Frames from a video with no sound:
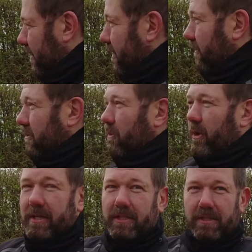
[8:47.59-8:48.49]
I've been asked some
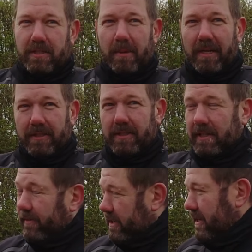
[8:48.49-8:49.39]
questions, some answers,
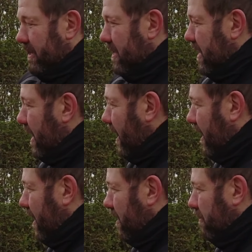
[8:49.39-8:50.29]
haven't I?
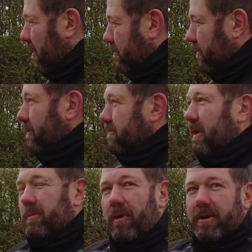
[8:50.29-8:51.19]
Um, a
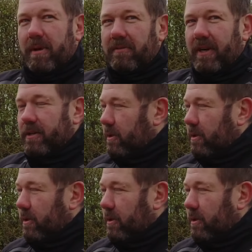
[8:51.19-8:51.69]
bit worried about that.